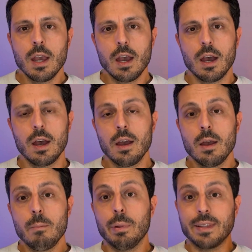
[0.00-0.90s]

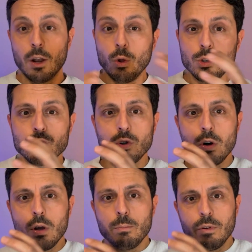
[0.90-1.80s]
but then also
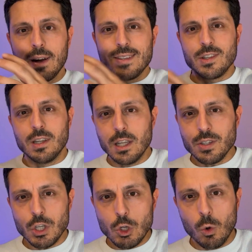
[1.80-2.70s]
provides an
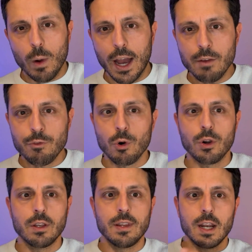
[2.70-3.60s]
easy UI for the
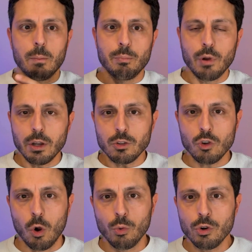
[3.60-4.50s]
data product
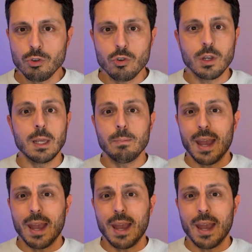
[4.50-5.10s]
owner to keep